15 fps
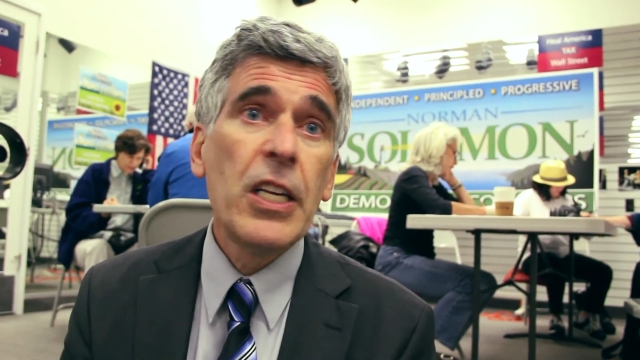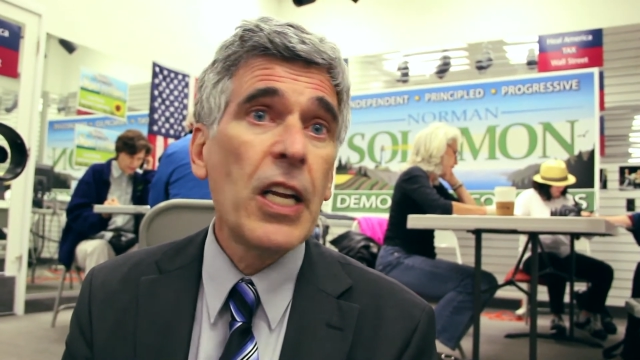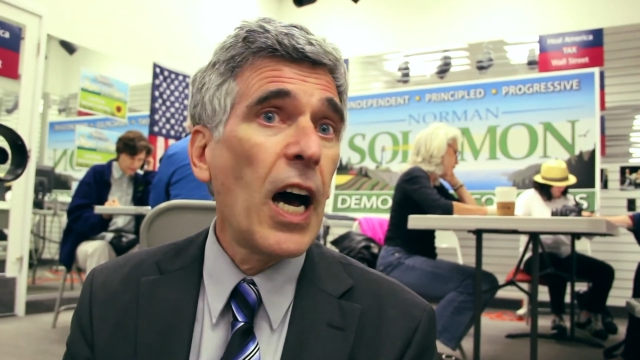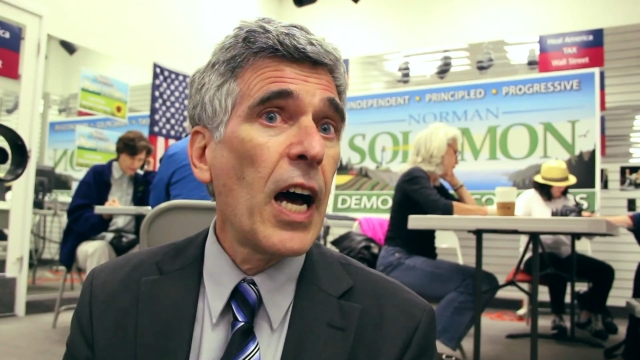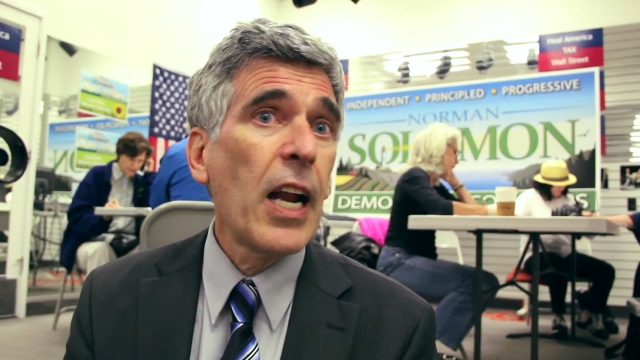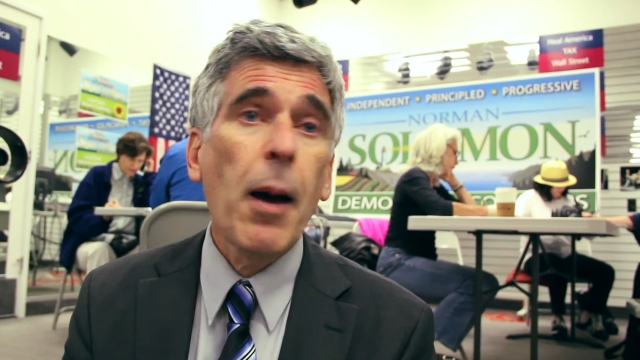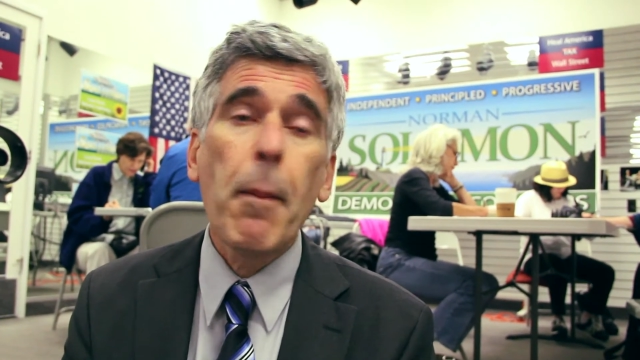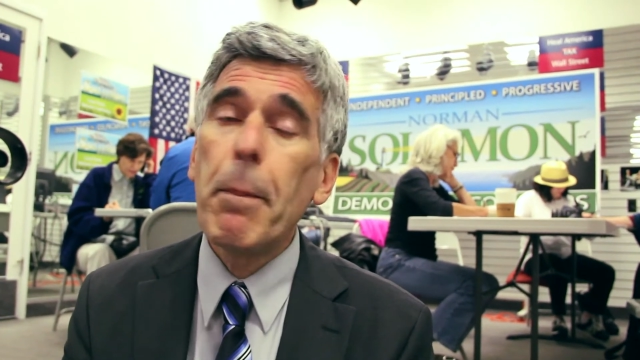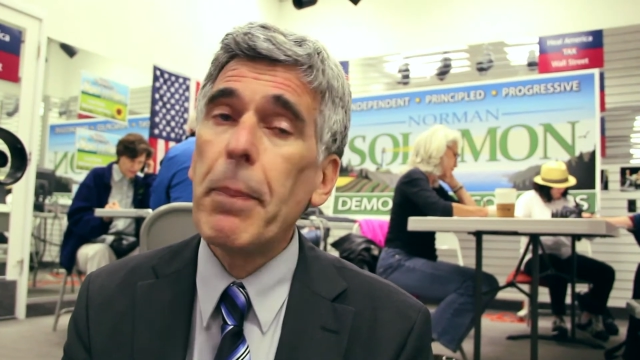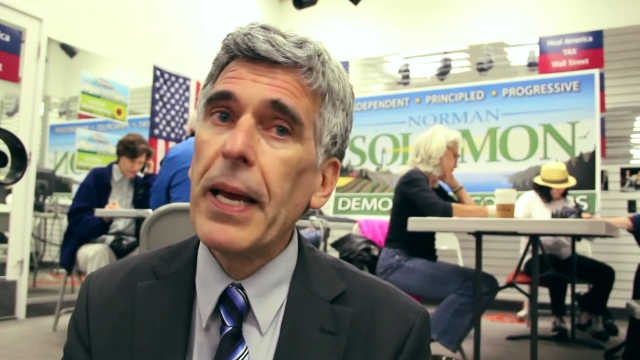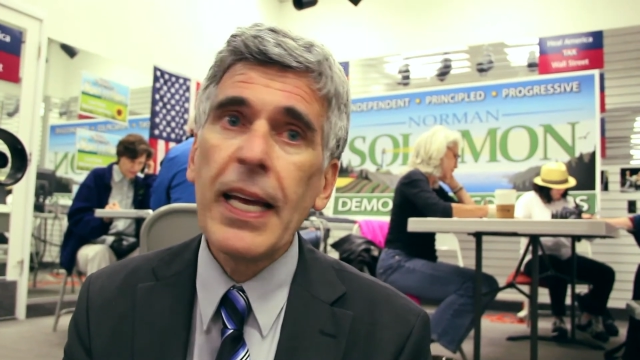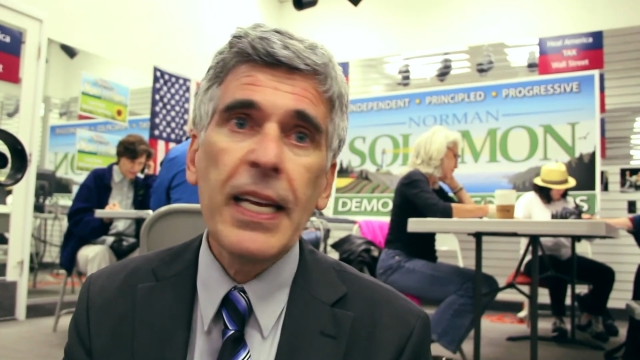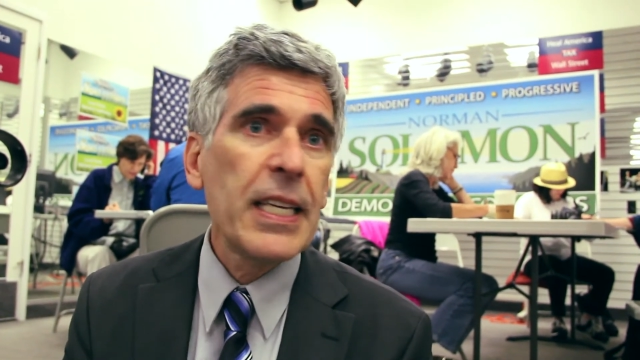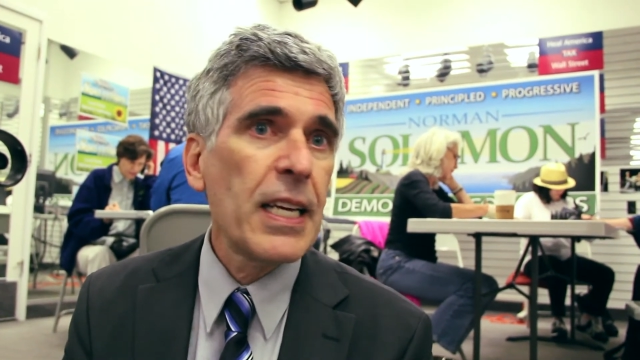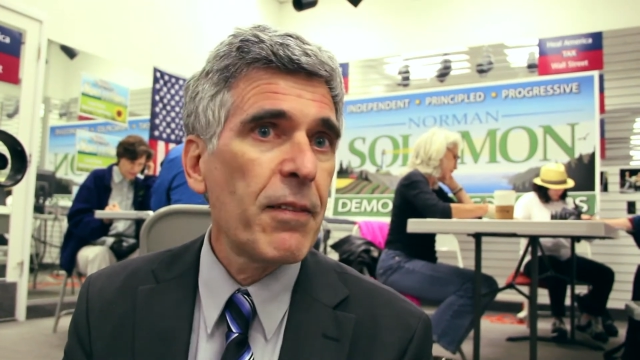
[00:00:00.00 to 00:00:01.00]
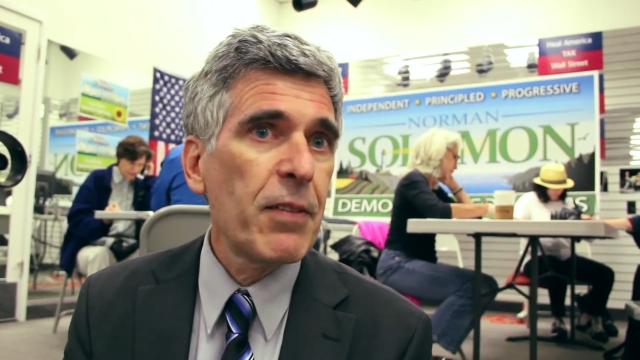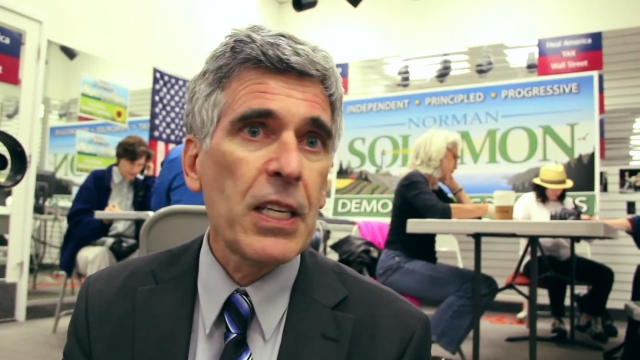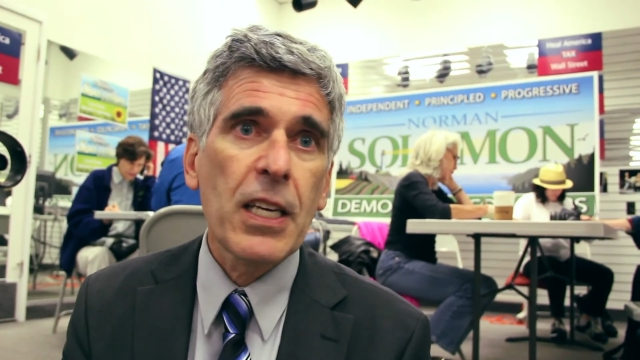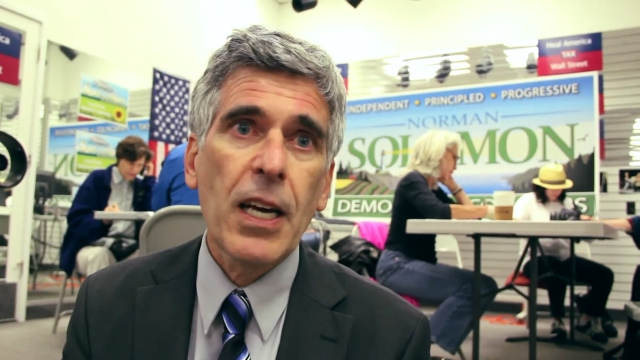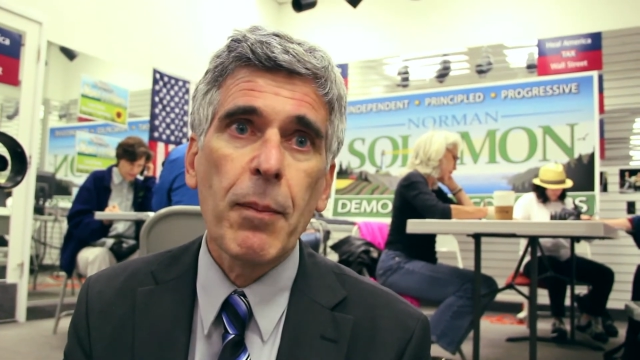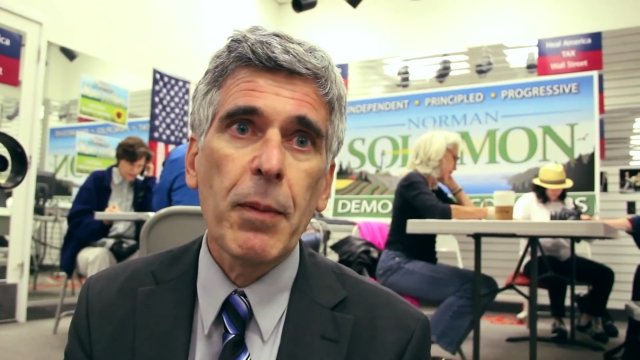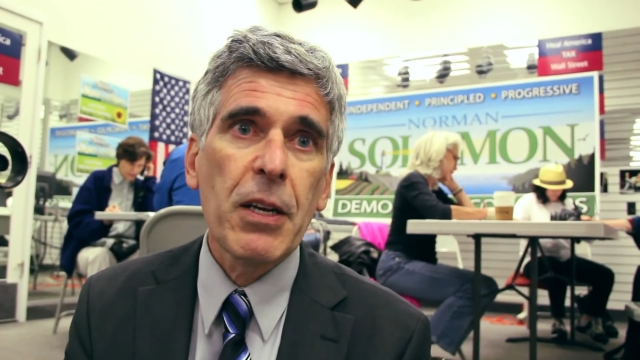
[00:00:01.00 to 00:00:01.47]
not a penny of
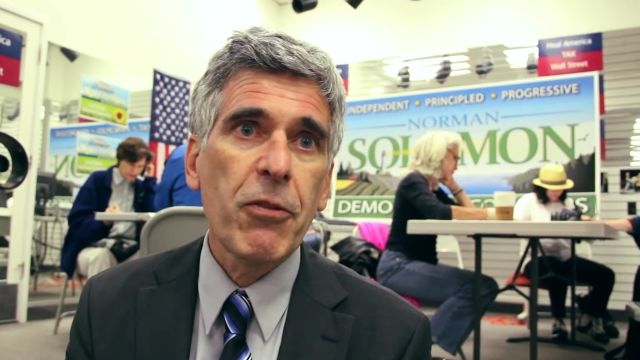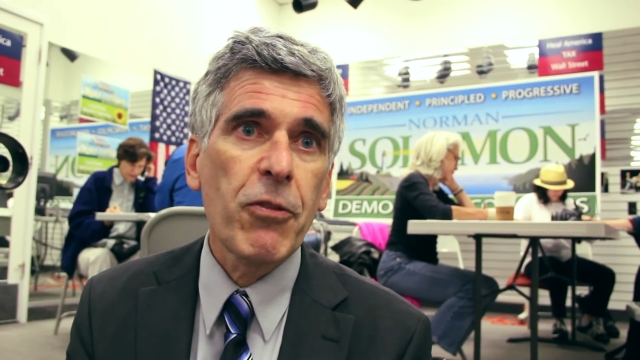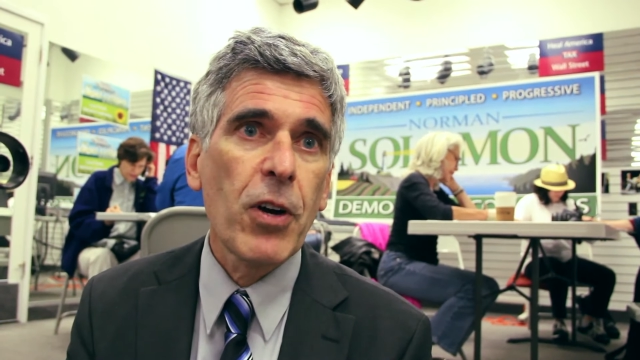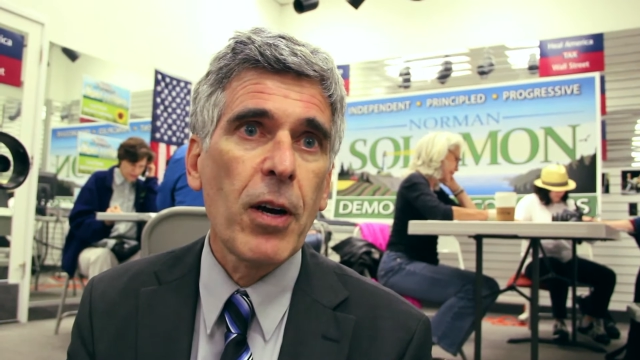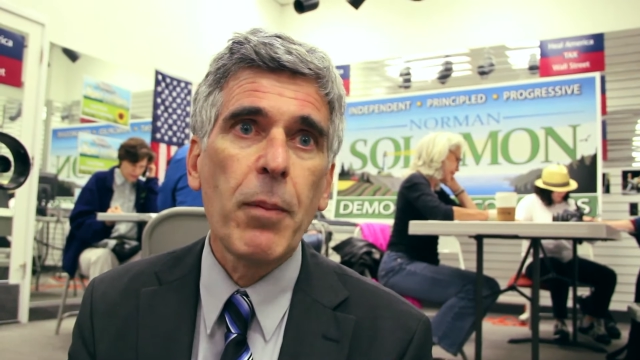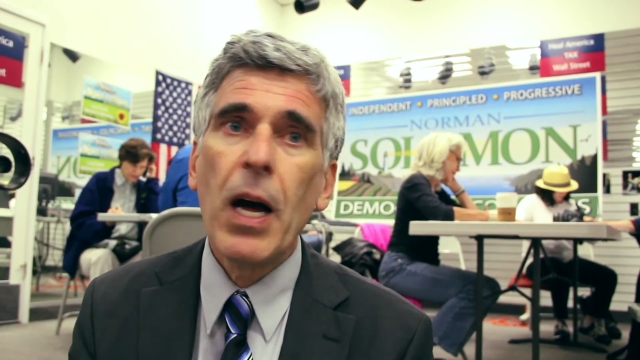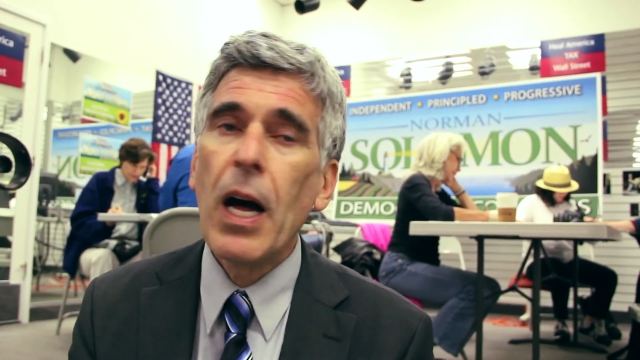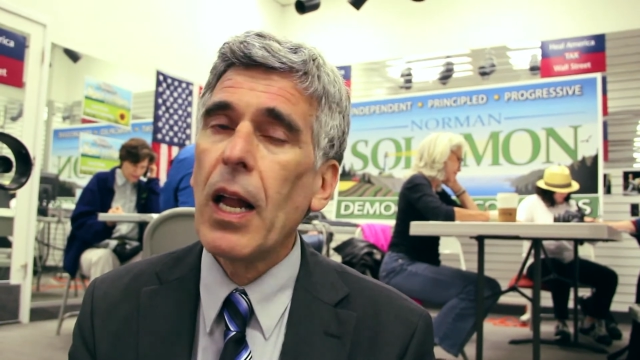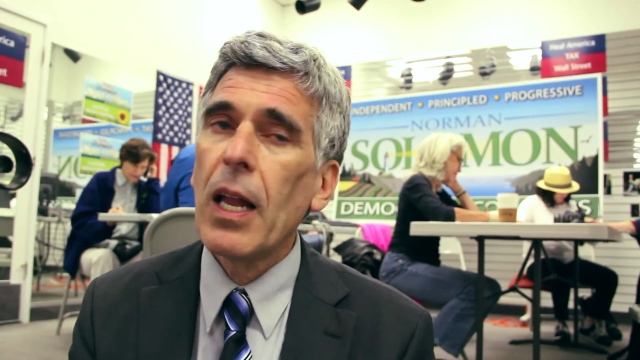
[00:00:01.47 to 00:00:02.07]
it coming from